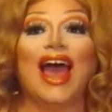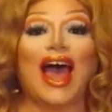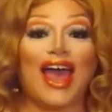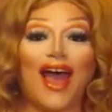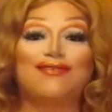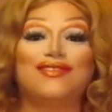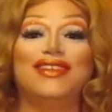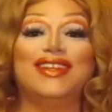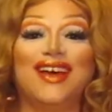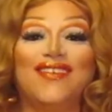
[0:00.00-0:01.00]
I
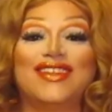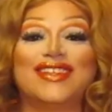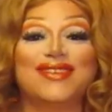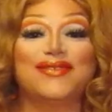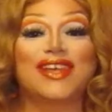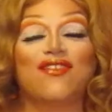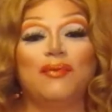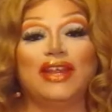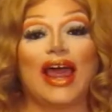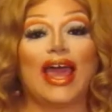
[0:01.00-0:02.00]
absolutely love this. It was giving
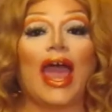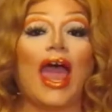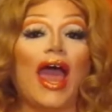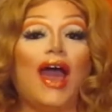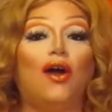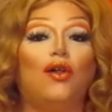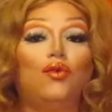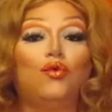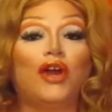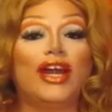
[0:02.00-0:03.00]
me like
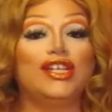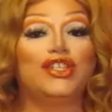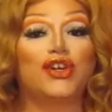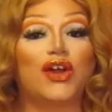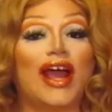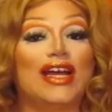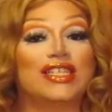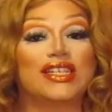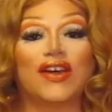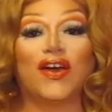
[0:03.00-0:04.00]

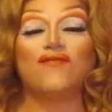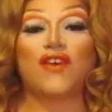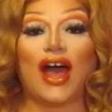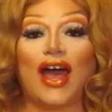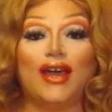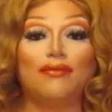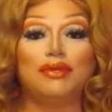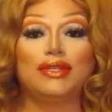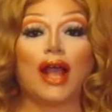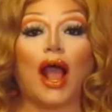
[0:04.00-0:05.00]
Hellraiser-esque
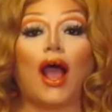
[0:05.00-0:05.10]
vibes.